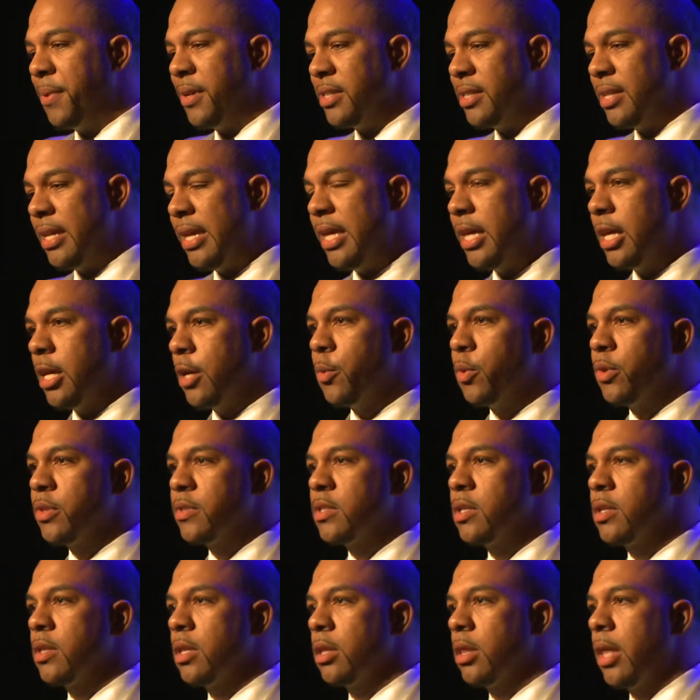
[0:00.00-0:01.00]
is equal
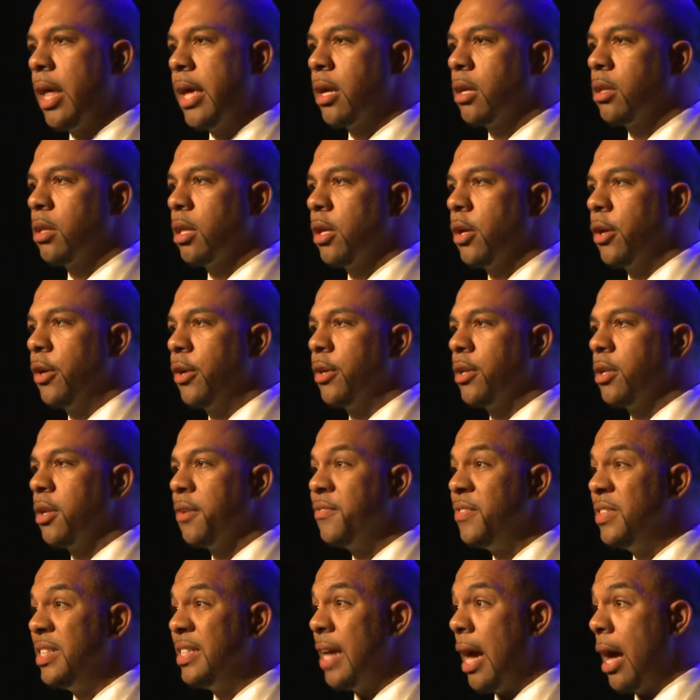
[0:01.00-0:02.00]
to the likelihood
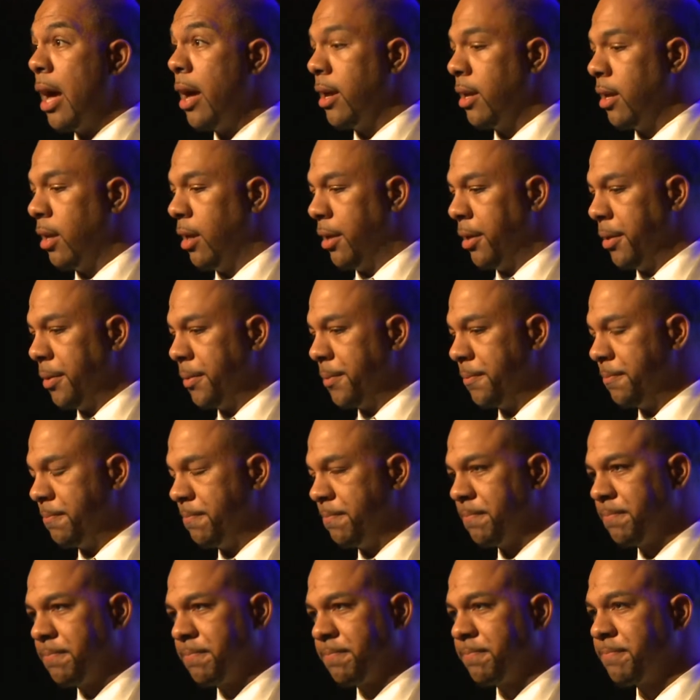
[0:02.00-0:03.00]
of dying.
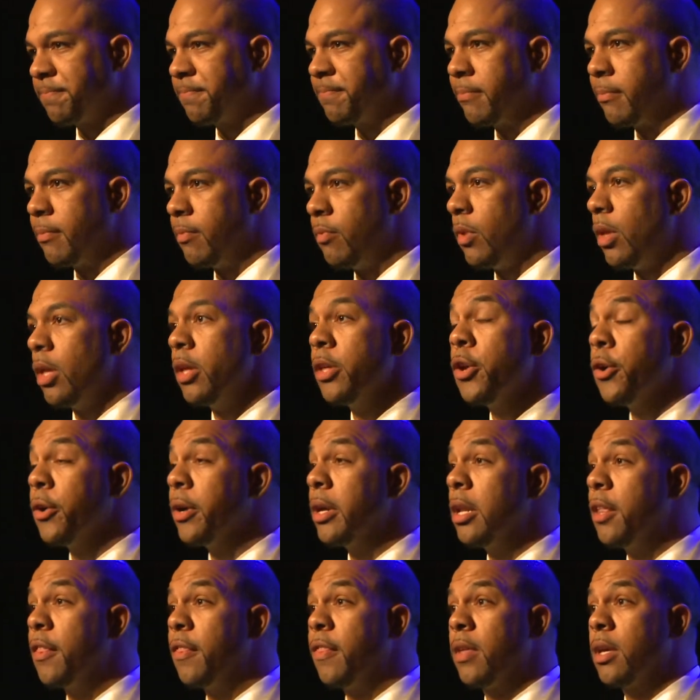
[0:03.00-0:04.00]
You're going
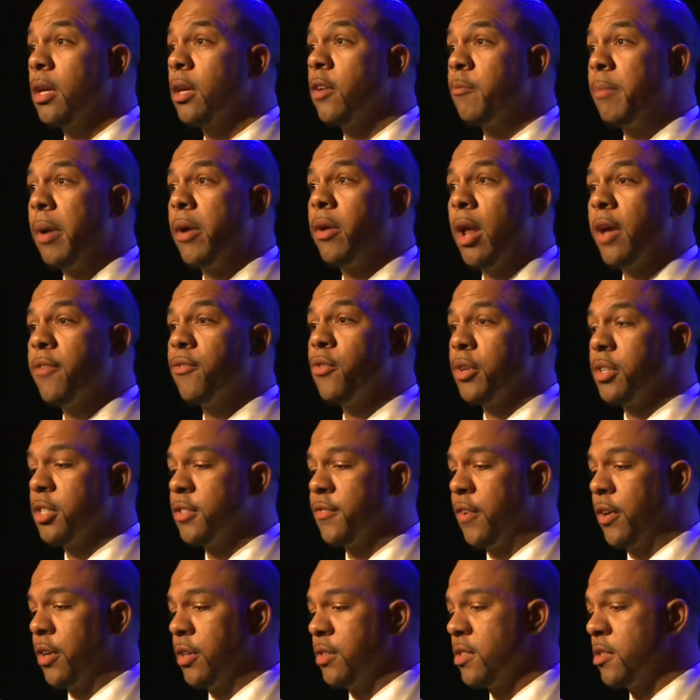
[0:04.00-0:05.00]
to think of Mount Everest
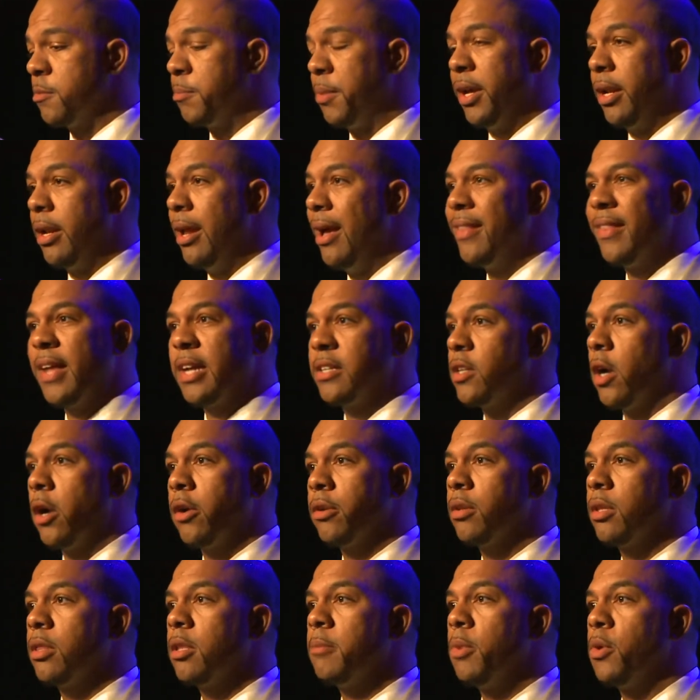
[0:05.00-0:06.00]
first, but that's
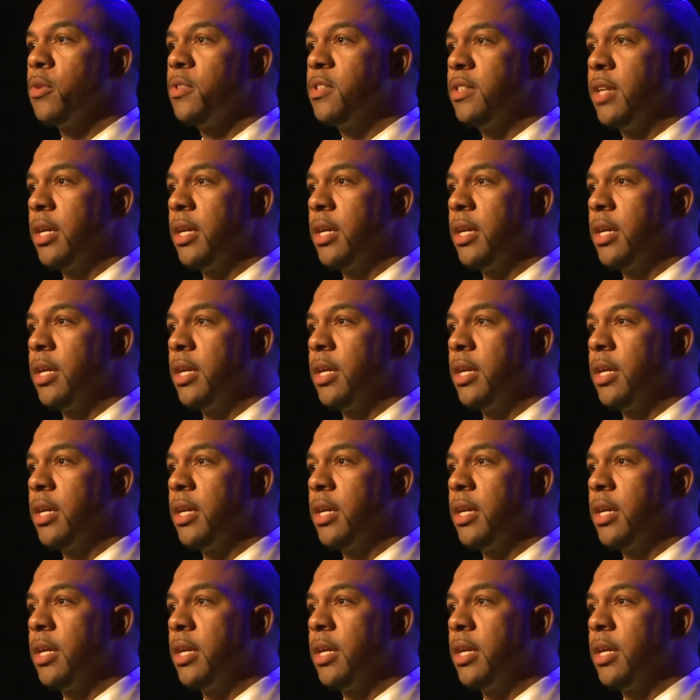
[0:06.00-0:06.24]
hardly the most